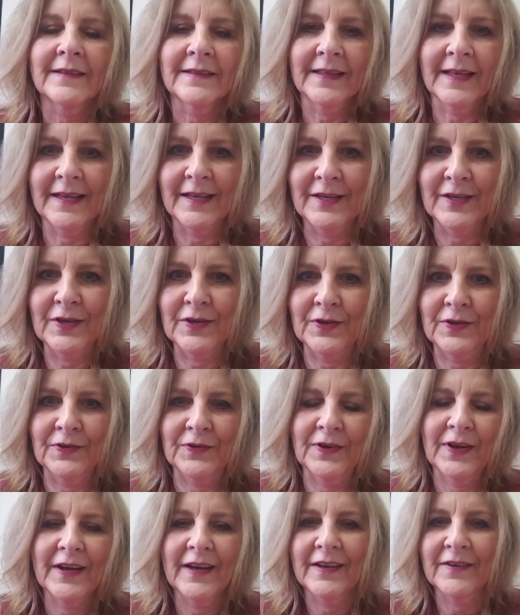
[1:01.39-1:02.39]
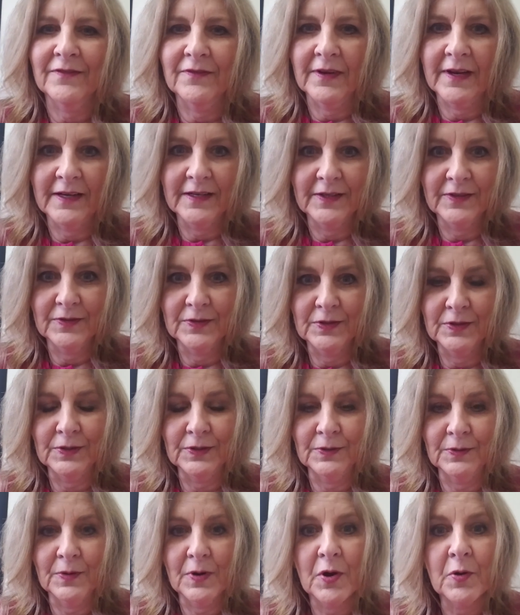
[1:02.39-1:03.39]
Thank you. I invite you
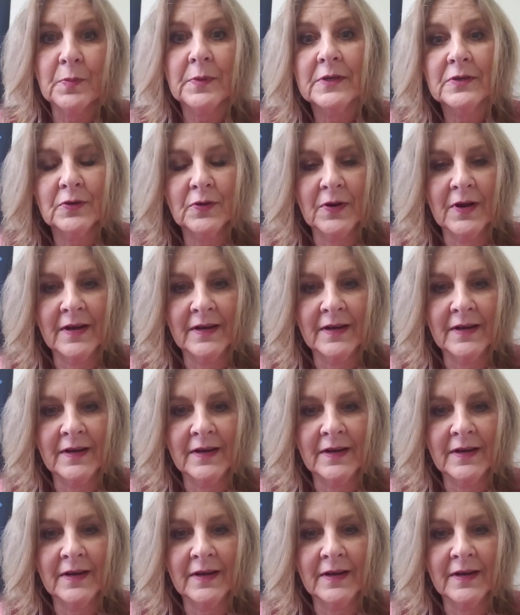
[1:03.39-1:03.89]
to open your